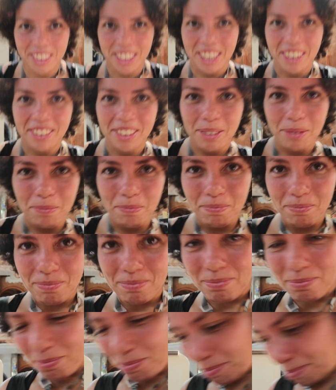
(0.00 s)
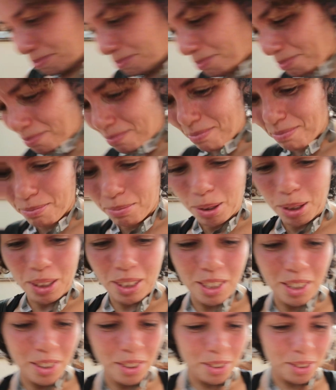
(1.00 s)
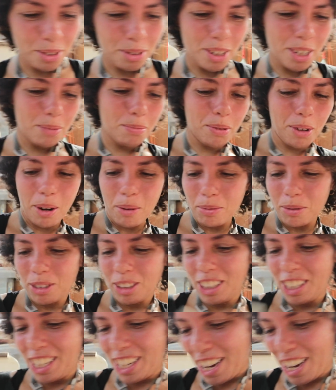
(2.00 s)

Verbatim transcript: gonna have to put these all away properly